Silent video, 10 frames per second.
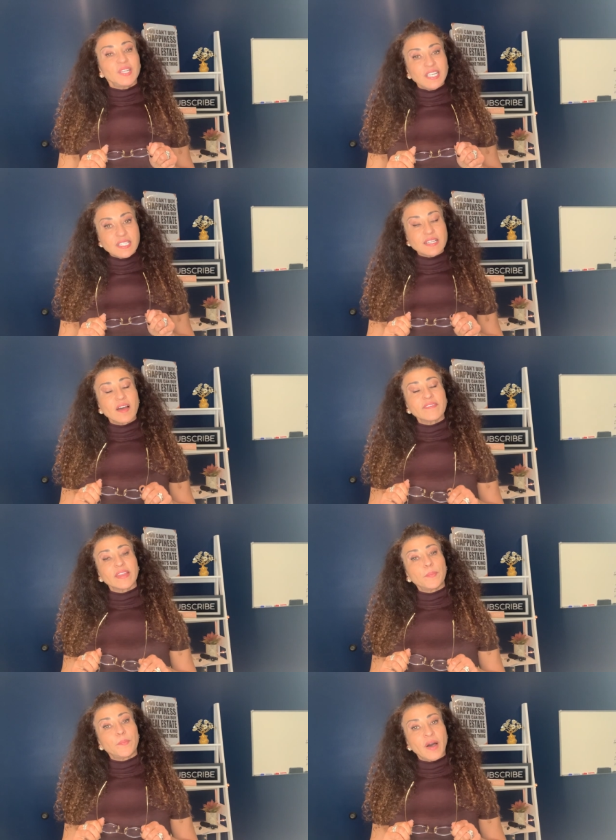piece of
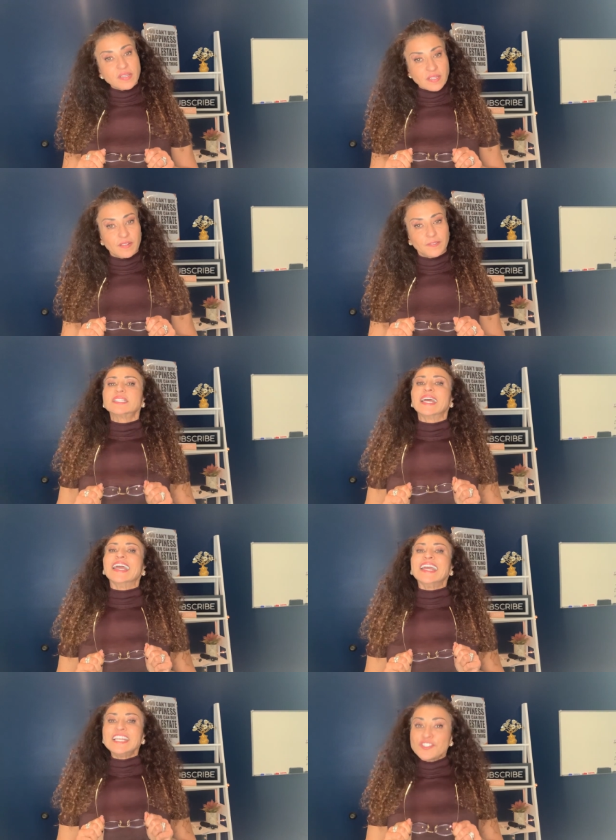the puzzle. The
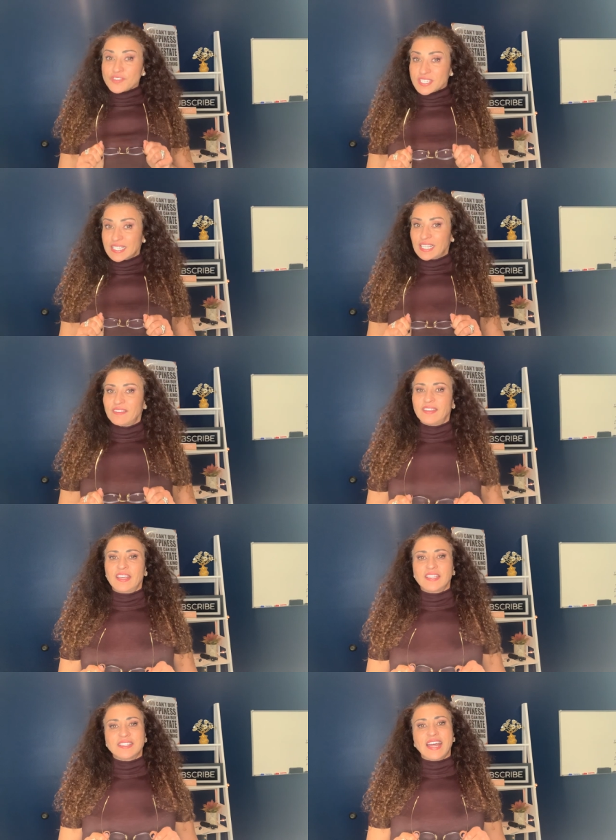interesting
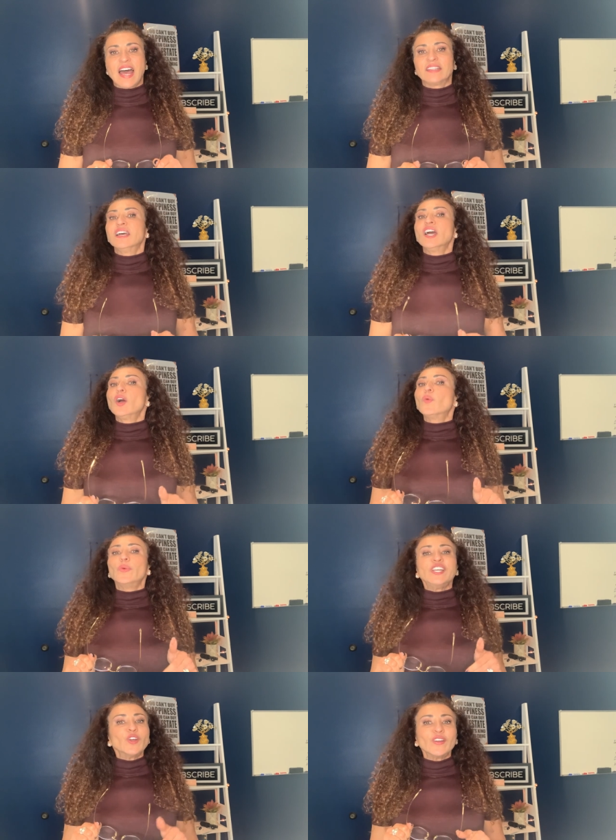thing is that
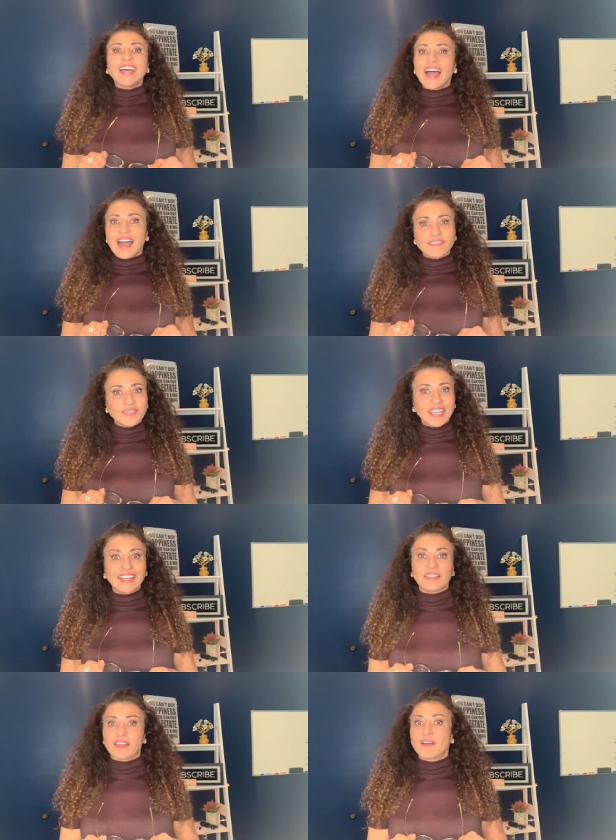we don't have
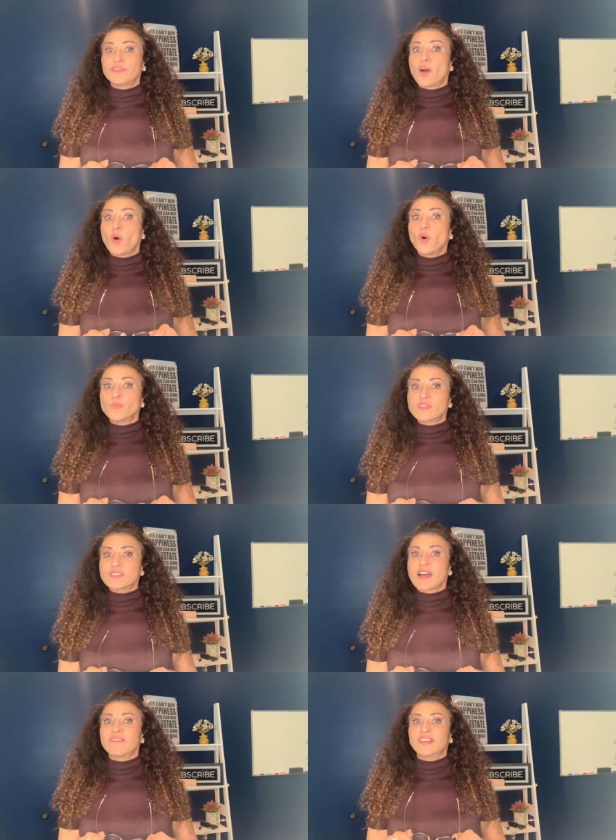enough
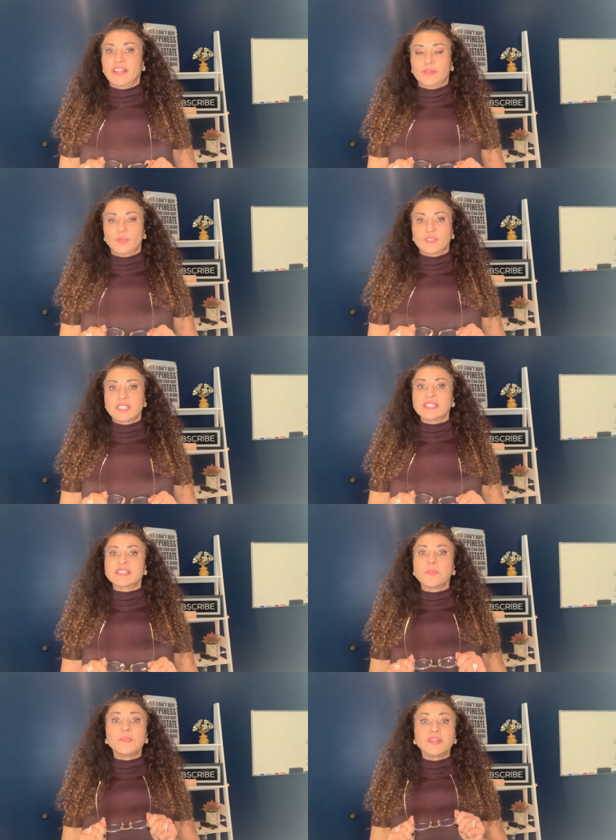homes available to
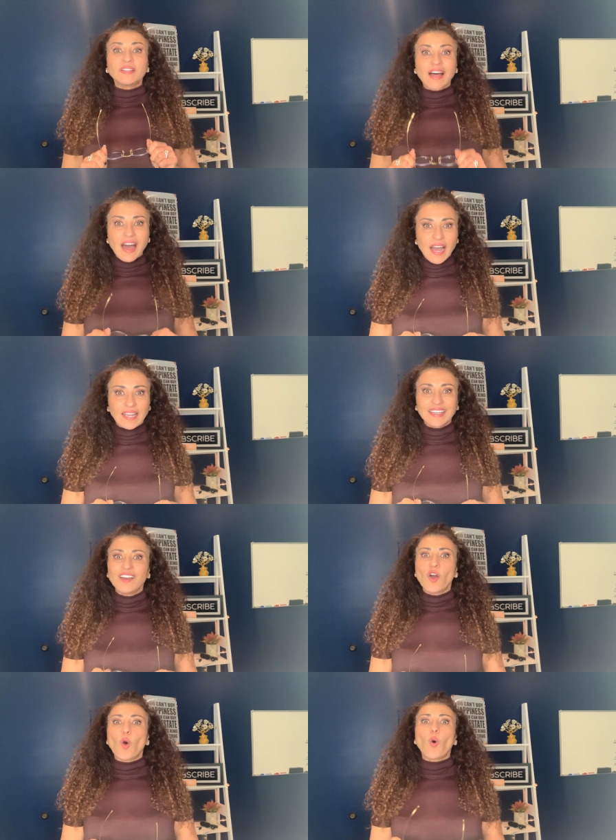supply
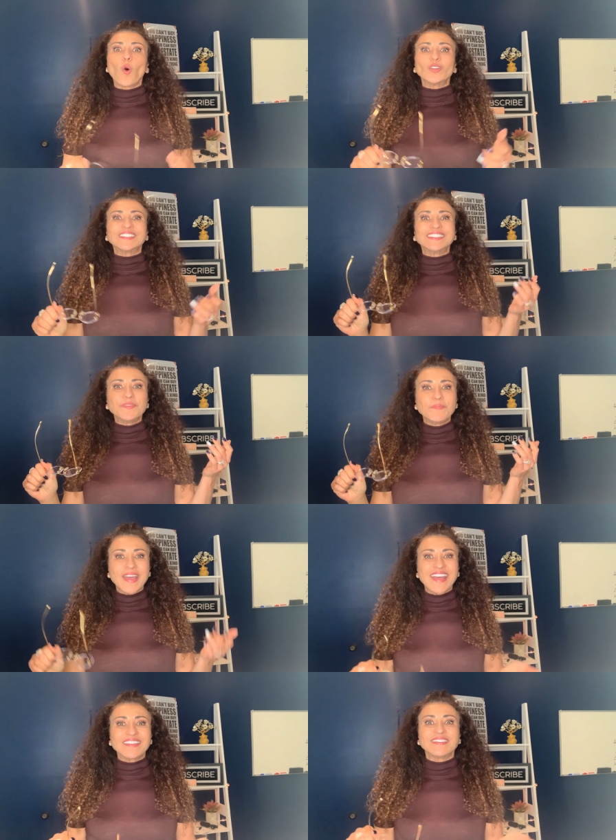older than
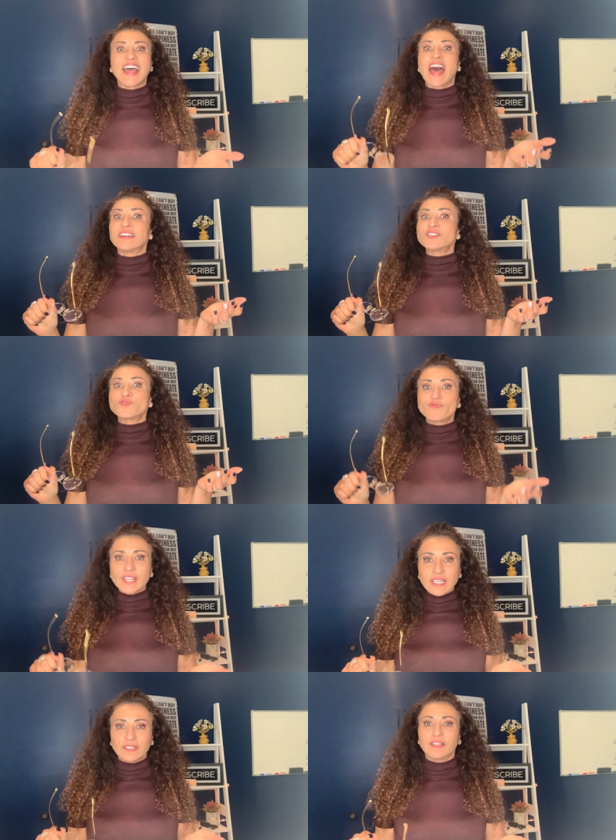men, that is
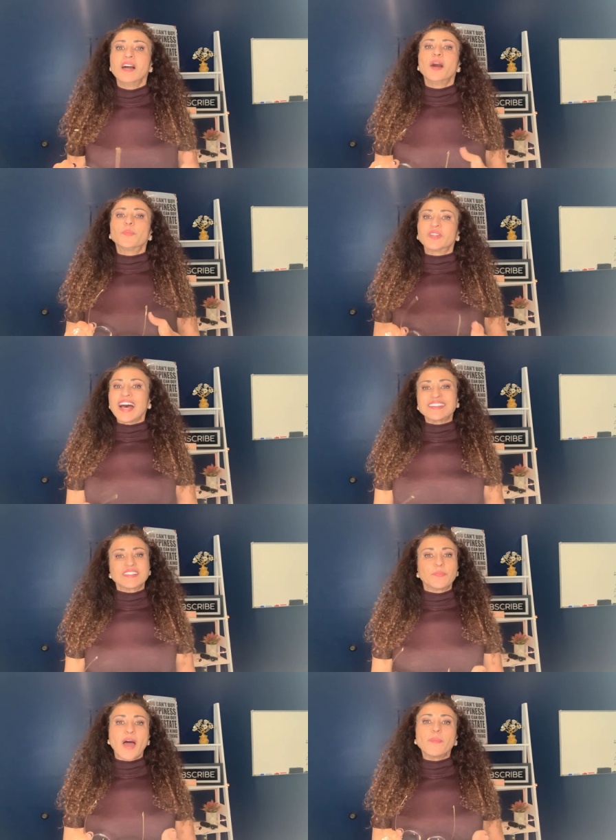real.
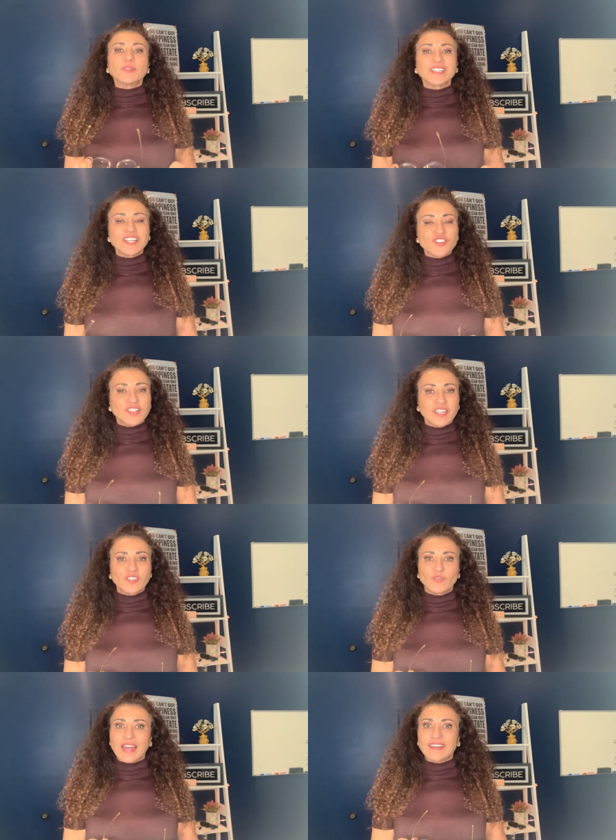Plus, the population
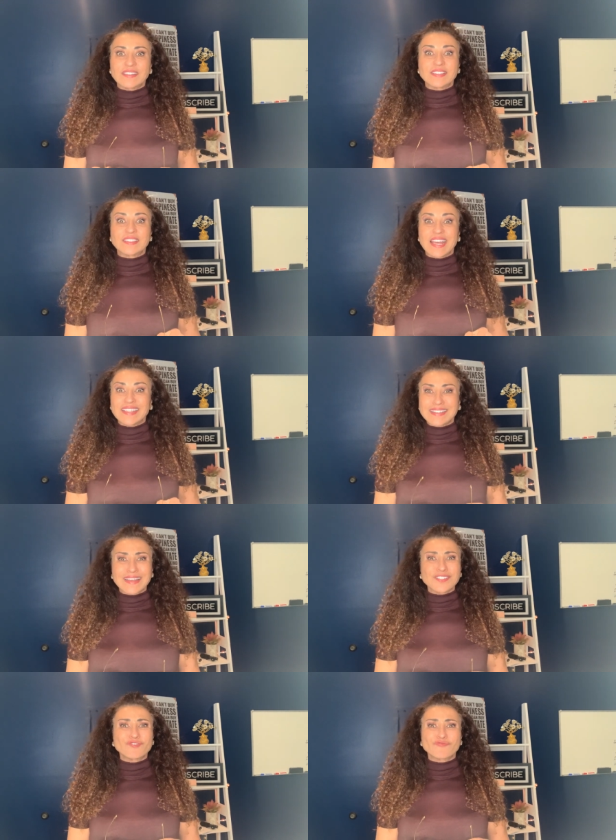in United States
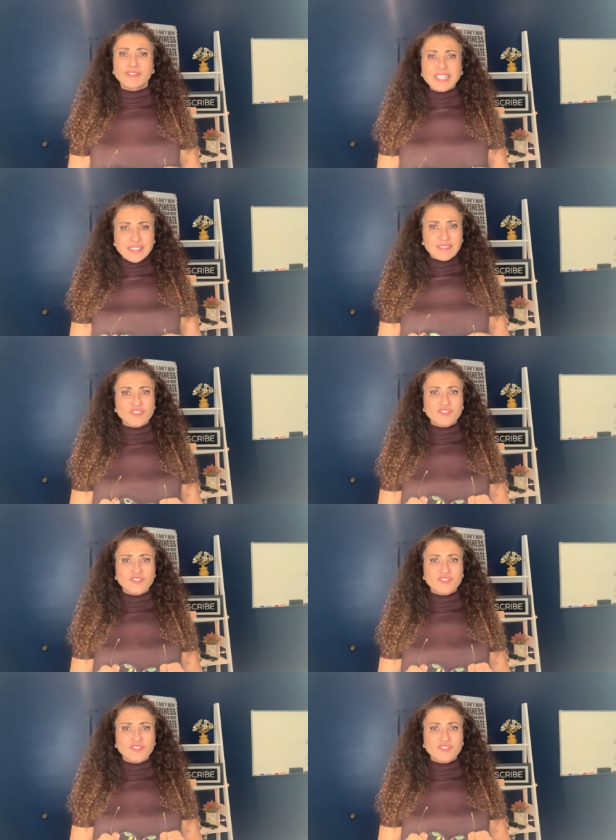has risen